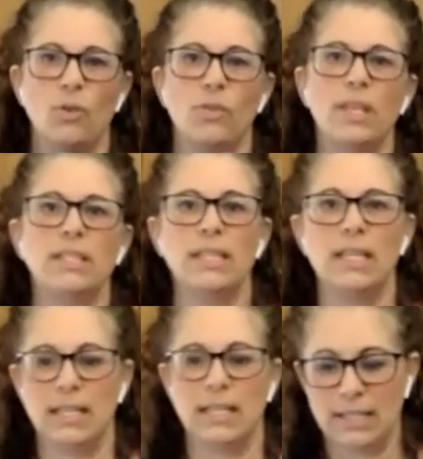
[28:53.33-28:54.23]
So this
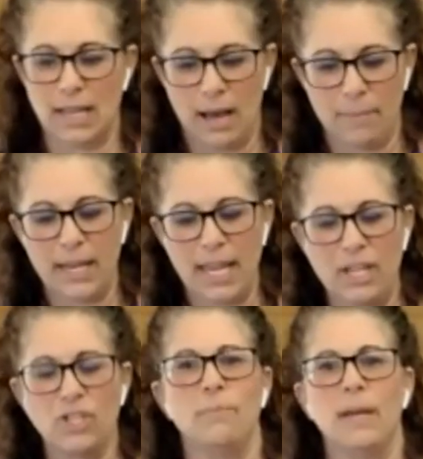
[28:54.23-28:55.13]
is an
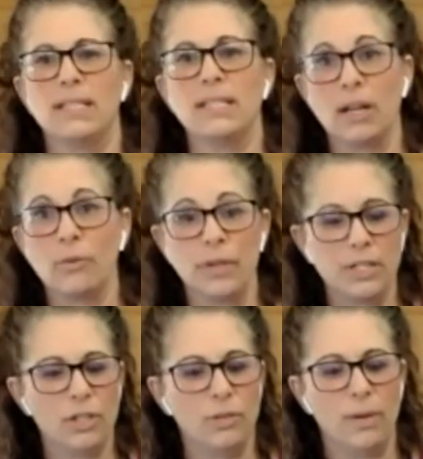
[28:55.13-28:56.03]
Asian mix, and I'll
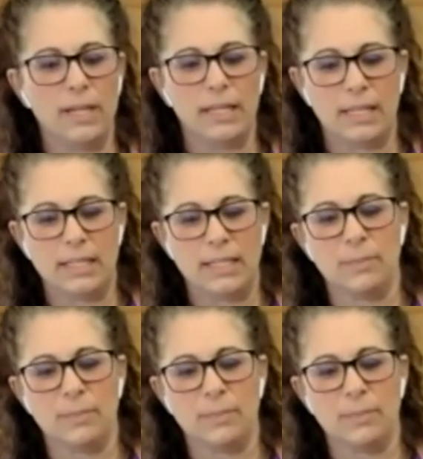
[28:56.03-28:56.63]
read to you what it is.